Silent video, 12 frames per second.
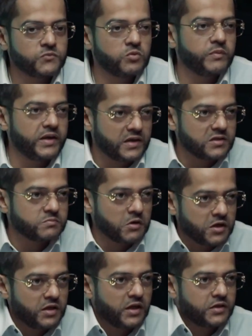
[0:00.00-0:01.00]
to make his
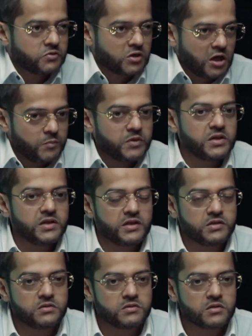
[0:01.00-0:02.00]
money and to come in
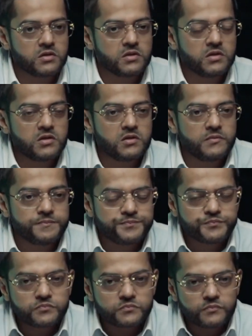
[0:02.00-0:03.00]
and
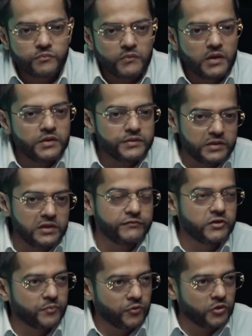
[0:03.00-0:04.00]
deliver a